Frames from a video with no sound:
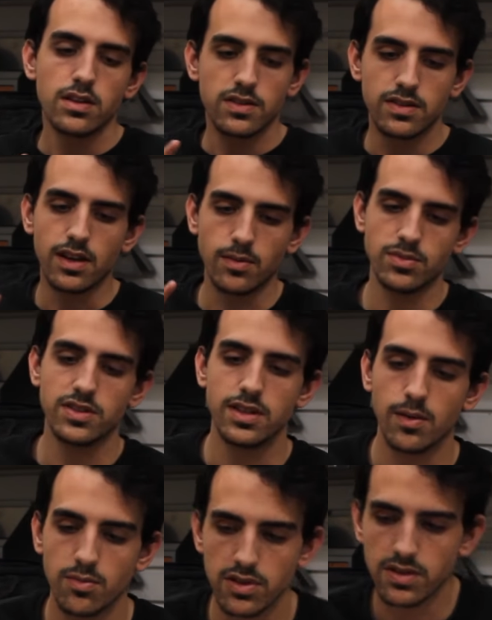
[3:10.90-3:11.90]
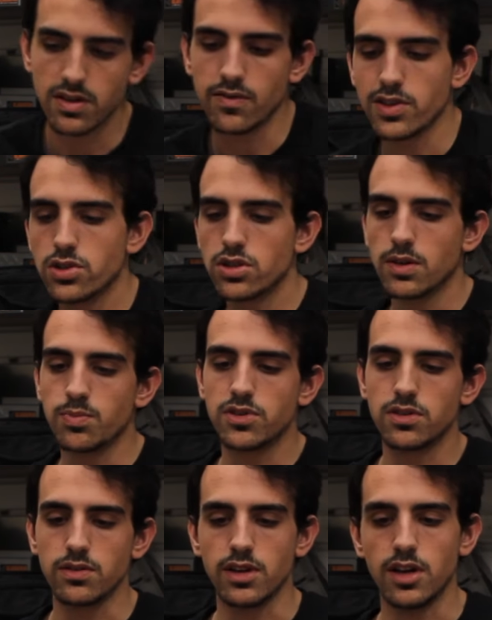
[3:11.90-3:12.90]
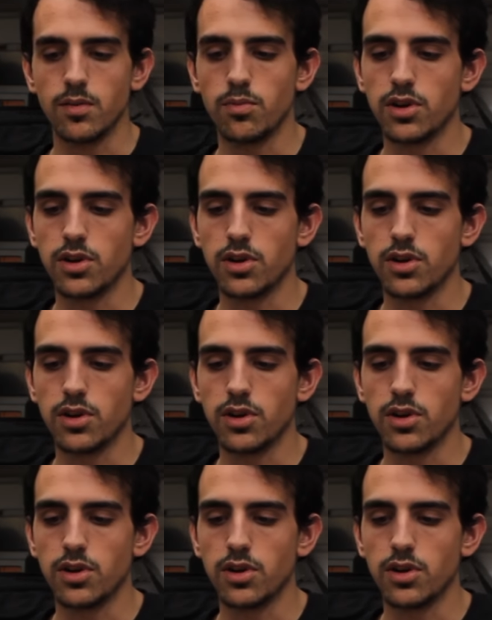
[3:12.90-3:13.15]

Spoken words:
some semblance of a ship to it,